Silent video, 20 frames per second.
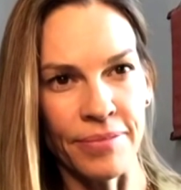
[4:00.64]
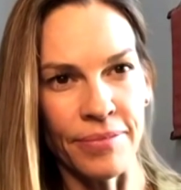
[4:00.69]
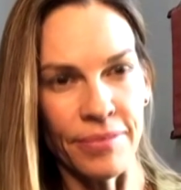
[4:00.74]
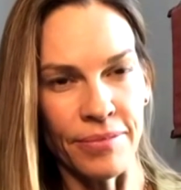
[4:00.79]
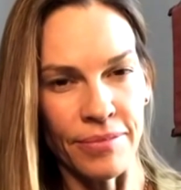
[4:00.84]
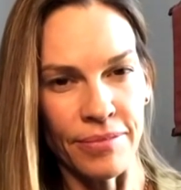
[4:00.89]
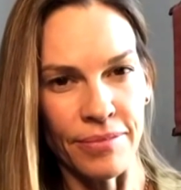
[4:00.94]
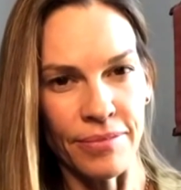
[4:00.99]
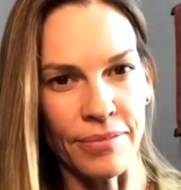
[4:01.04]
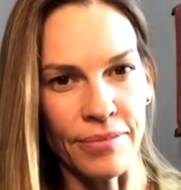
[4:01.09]

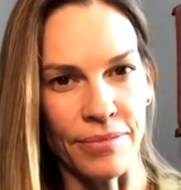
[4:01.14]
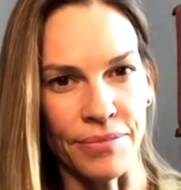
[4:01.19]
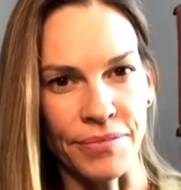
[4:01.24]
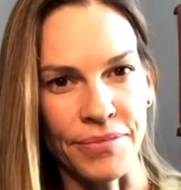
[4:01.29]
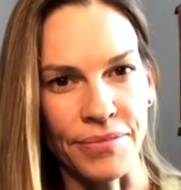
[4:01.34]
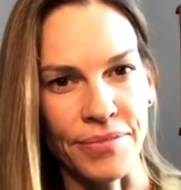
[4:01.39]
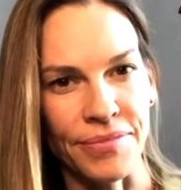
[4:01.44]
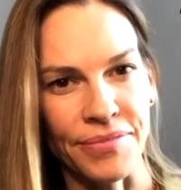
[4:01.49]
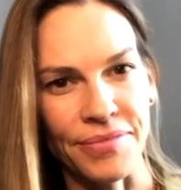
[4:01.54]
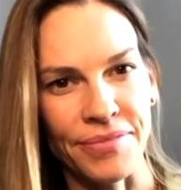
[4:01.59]

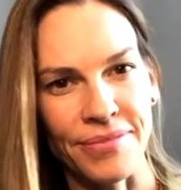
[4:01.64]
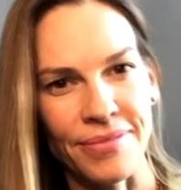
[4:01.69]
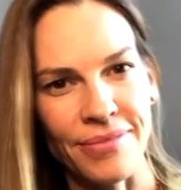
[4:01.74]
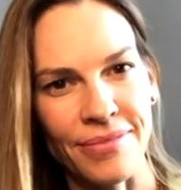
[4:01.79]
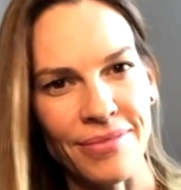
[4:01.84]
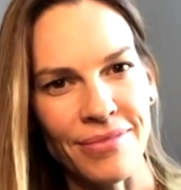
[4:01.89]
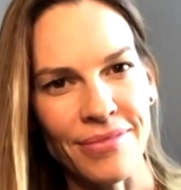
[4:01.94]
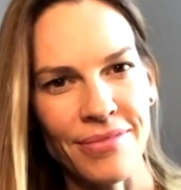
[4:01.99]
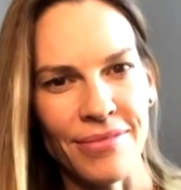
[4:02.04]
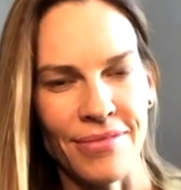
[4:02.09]

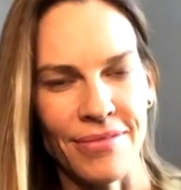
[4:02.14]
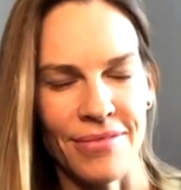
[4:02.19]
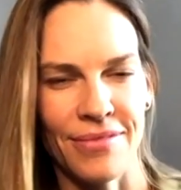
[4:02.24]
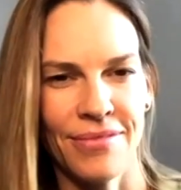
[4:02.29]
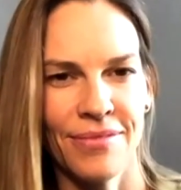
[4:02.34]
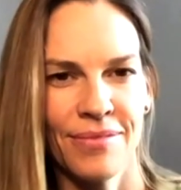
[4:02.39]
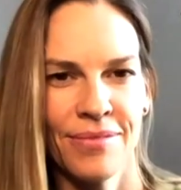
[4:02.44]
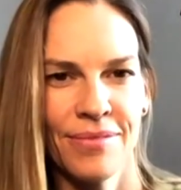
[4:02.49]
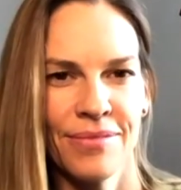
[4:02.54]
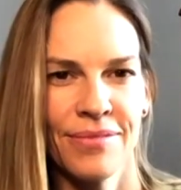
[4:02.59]

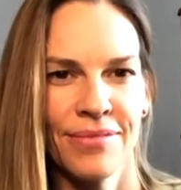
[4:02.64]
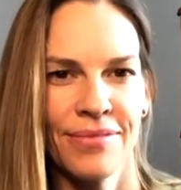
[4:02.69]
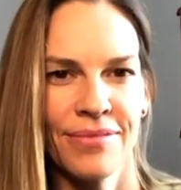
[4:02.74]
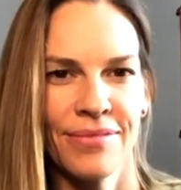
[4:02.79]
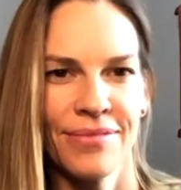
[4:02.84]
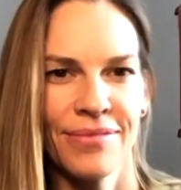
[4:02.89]
No words are spoken by the person on screen.